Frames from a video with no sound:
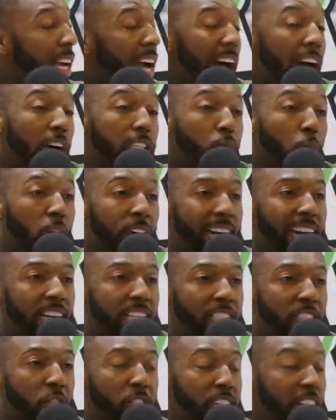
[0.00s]
I was walking out
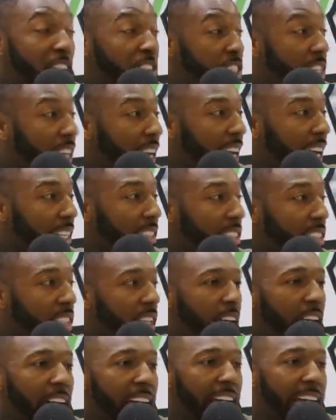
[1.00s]
of sociology class
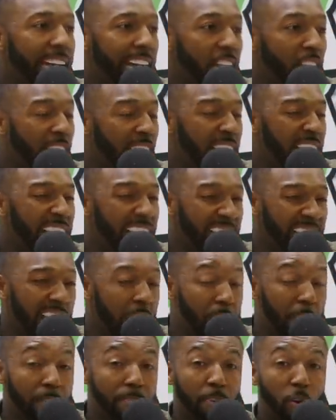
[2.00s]
and I look at,
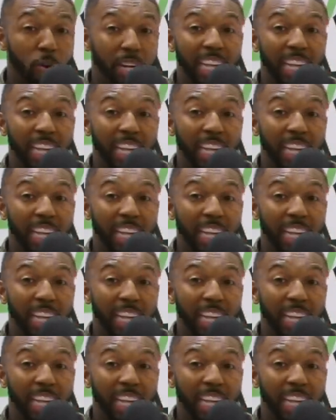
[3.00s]
at my phone